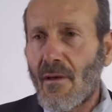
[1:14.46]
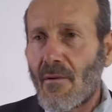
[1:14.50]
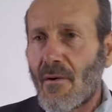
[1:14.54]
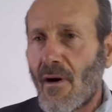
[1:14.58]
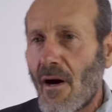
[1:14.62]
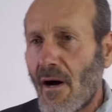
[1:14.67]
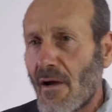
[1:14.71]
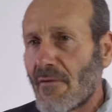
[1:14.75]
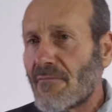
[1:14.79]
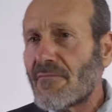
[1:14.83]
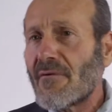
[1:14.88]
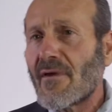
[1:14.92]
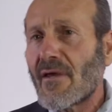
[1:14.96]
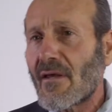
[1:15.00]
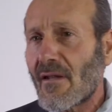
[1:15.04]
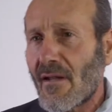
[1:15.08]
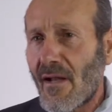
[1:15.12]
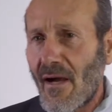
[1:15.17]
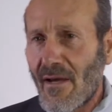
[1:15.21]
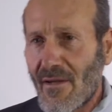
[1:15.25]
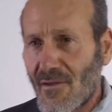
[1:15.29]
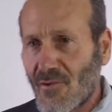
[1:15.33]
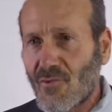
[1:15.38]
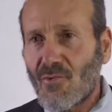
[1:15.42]
I think,
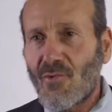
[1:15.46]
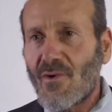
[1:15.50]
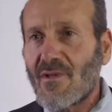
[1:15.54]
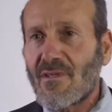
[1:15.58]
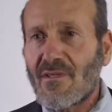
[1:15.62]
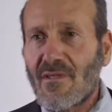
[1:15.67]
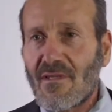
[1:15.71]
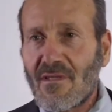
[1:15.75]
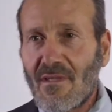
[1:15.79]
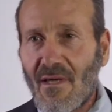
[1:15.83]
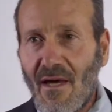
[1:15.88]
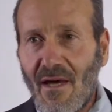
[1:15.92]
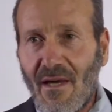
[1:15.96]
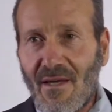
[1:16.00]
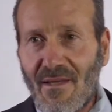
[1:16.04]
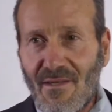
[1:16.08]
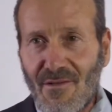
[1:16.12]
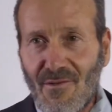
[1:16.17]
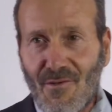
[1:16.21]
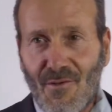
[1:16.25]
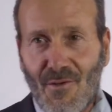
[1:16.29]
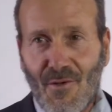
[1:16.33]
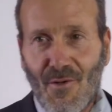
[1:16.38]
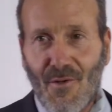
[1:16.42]
like
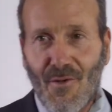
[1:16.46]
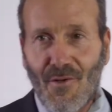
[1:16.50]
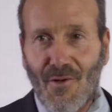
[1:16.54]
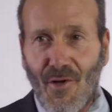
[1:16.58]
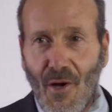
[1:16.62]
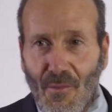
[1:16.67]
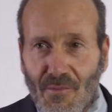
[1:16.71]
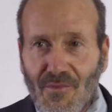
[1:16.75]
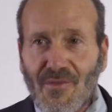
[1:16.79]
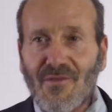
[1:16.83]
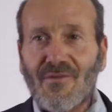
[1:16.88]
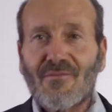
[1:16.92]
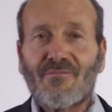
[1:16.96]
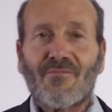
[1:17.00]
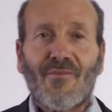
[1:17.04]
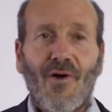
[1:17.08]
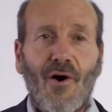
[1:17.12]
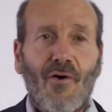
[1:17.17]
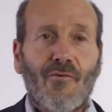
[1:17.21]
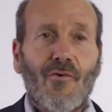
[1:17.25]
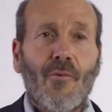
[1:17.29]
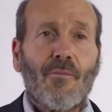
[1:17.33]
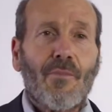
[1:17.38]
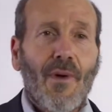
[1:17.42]
28 cups
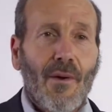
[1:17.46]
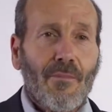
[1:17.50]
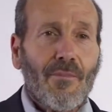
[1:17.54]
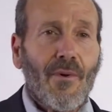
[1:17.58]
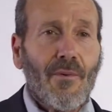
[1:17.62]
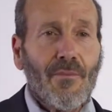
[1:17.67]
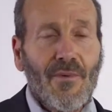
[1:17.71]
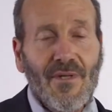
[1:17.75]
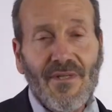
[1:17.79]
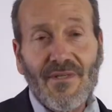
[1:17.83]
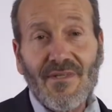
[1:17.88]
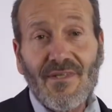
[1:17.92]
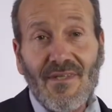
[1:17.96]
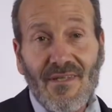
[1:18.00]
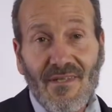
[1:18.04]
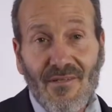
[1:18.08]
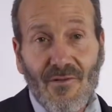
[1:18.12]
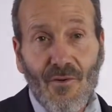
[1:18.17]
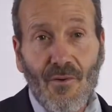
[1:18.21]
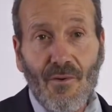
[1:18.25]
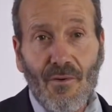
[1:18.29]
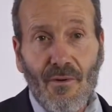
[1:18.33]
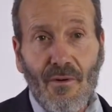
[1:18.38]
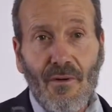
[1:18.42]
of a peppermint tea.
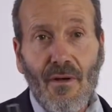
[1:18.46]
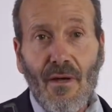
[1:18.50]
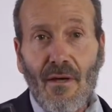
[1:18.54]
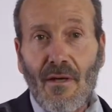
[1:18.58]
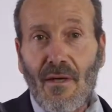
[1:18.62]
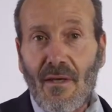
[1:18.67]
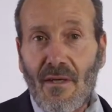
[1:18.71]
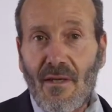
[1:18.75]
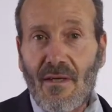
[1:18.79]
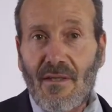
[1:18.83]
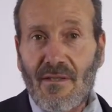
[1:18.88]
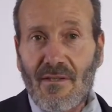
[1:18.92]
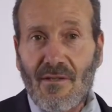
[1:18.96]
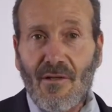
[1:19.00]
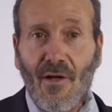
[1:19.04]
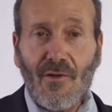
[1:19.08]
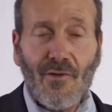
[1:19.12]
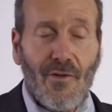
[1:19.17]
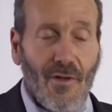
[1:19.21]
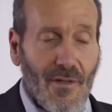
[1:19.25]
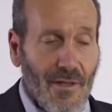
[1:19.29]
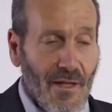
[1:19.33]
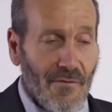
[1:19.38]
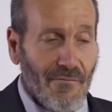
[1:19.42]
So it's not
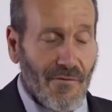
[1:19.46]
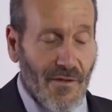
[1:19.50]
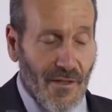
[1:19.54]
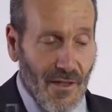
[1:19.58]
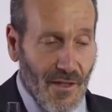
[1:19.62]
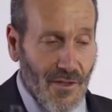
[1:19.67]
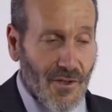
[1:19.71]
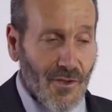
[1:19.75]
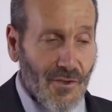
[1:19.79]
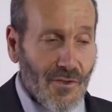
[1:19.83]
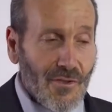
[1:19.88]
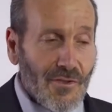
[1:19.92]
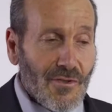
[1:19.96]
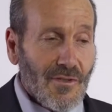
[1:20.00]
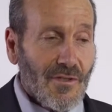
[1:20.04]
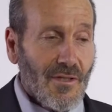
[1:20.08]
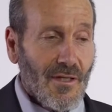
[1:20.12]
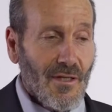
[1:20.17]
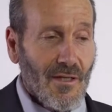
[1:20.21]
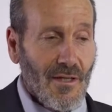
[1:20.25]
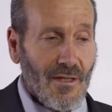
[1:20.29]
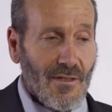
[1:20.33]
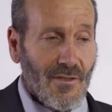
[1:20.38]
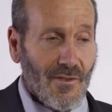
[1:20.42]
only efficacious,
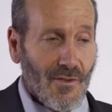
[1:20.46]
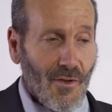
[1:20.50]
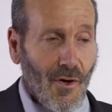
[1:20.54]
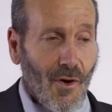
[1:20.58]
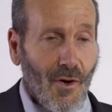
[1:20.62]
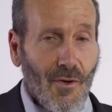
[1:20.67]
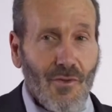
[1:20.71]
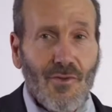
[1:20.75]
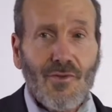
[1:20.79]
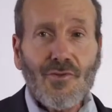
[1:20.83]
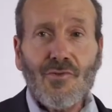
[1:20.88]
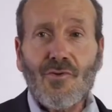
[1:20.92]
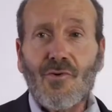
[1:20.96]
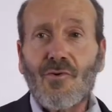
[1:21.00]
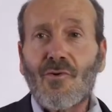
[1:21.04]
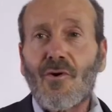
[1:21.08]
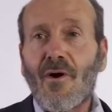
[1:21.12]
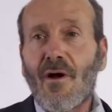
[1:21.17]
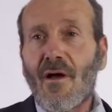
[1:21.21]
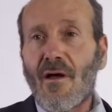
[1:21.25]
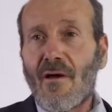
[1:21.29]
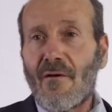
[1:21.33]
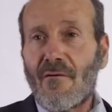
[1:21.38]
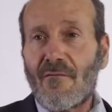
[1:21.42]
it's also
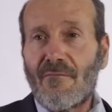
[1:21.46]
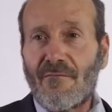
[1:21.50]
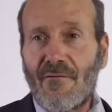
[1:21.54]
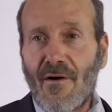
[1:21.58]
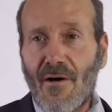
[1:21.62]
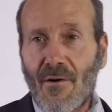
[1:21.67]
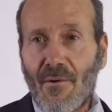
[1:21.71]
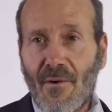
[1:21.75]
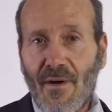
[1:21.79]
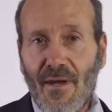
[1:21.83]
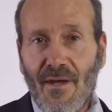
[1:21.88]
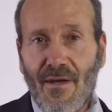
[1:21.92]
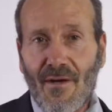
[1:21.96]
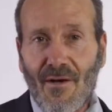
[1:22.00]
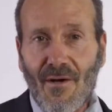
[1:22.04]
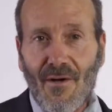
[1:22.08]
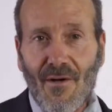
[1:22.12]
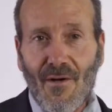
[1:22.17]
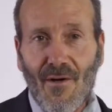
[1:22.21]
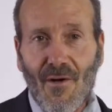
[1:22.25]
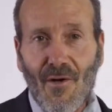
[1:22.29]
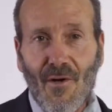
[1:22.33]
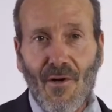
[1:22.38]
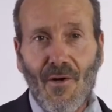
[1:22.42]
very
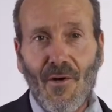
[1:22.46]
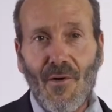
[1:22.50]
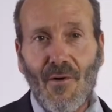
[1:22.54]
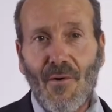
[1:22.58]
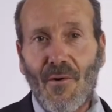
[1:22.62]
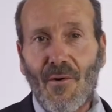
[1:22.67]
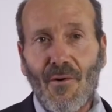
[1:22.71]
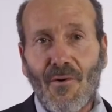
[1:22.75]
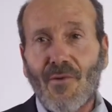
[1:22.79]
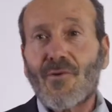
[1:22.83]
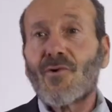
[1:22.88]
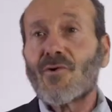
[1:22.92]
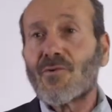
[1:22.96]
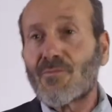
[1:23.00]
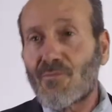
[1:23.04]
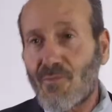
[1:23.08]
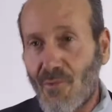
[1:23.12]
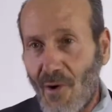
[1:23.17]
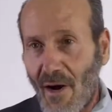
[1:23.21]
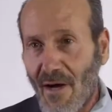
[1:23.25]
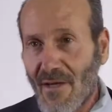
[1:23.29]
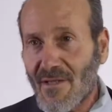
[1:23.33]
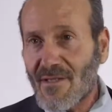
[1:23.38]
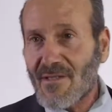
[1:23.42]
good
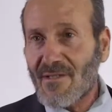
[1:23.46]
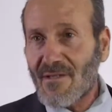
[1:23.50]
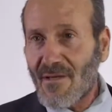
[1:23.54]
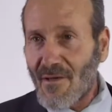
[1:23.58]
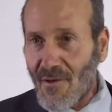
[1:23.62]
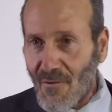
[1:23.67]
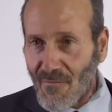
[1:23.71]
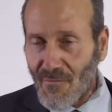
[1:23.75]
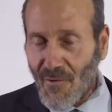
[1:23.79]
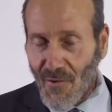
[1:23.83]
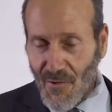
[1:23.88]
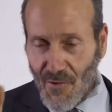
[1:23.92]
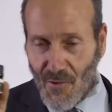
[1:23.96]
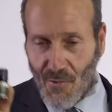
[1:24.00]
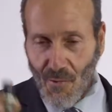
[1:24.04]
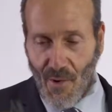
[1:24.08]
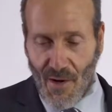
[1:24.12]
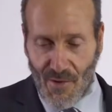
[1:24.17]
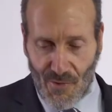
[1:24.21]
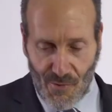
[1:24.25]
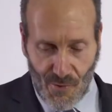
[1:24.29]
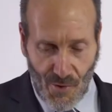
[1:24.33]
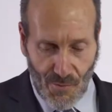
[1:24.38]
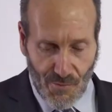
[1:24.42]
price for the
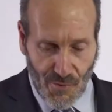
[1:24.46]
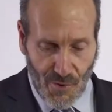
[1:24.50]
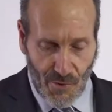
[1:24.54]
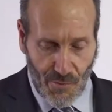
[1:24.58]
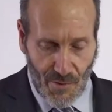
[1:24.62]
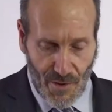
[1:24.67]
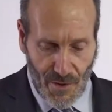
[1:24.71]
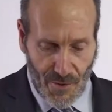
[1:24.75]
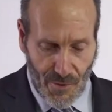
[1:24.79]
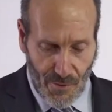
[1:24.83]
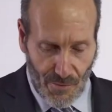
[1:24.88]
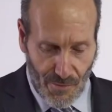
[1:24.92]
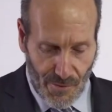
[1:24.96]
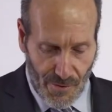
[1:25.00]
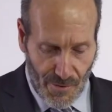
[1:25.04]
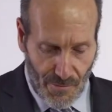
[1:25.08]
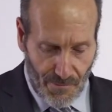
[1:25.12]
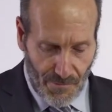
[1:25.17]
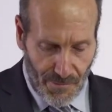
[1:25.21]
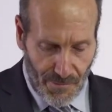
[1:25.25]
one drop you will use.